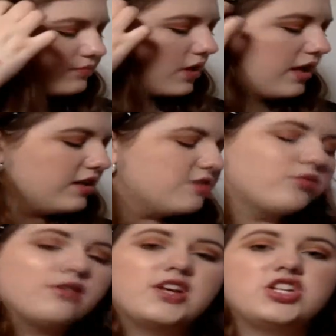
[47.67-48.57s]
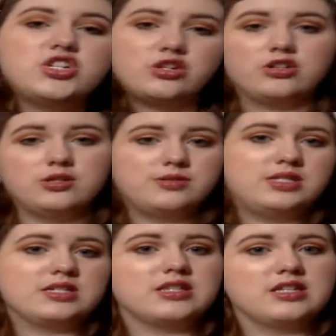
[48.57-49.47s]
It's more of a sheer
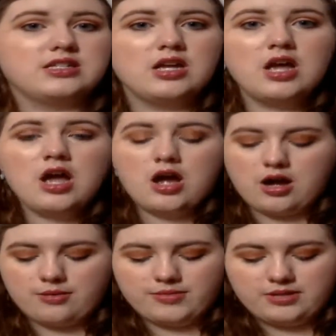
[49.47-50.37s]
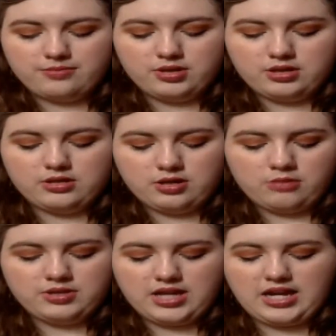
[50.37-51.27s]
lipstick that Urban
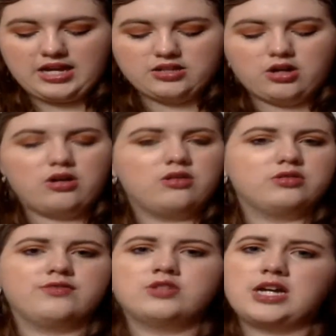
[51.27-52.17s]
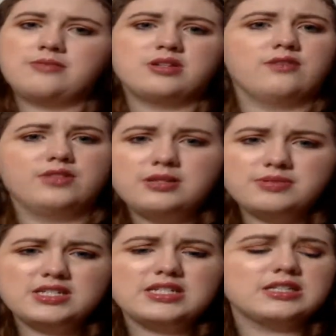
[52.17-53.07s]
Decay has all different types of
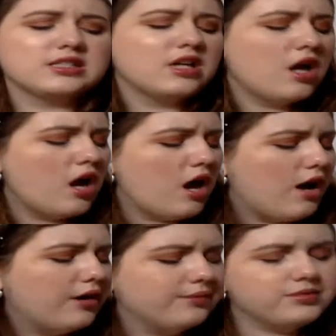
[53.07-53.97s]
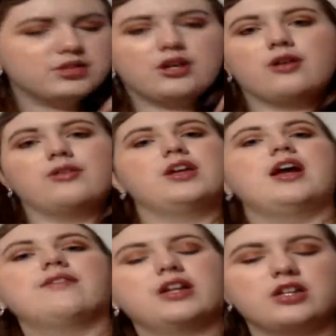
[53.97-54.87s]
lipsticks. So they
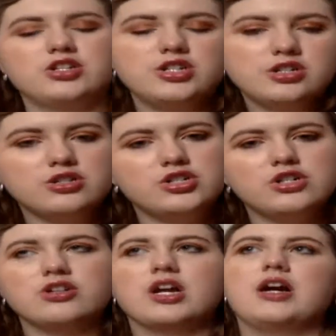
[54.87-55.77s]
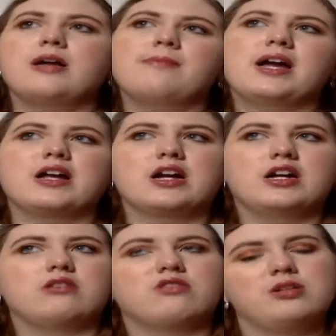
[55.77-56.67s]
have like a sheer kind, matte
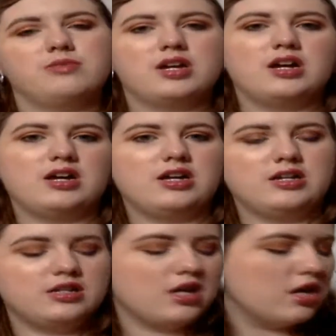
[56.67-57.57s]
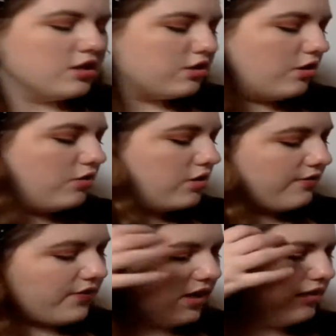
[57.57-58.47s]
kind, cream kind. So you can
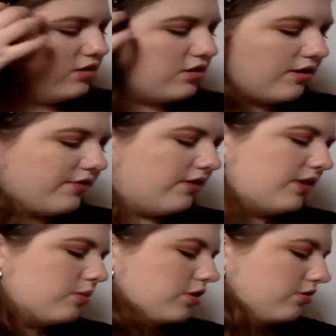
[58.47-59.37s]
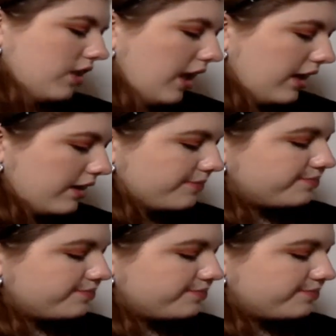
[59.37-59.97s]
definitely find one you like.